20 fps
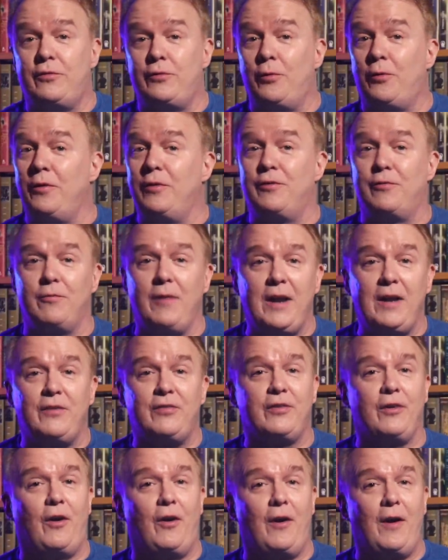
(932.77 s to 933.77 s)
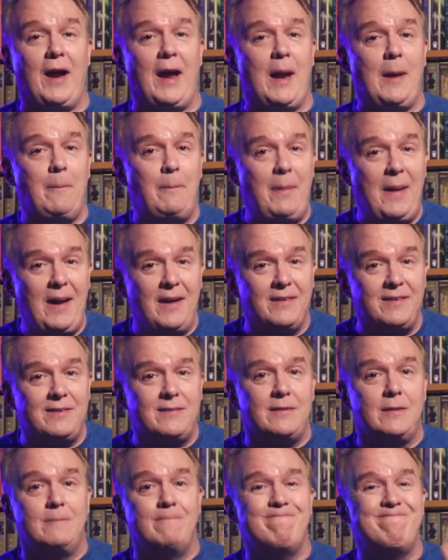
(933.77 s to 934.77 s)
towards race are, at
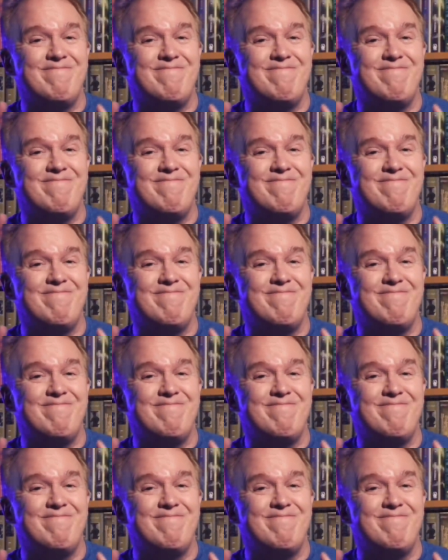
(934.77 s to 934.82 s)
best,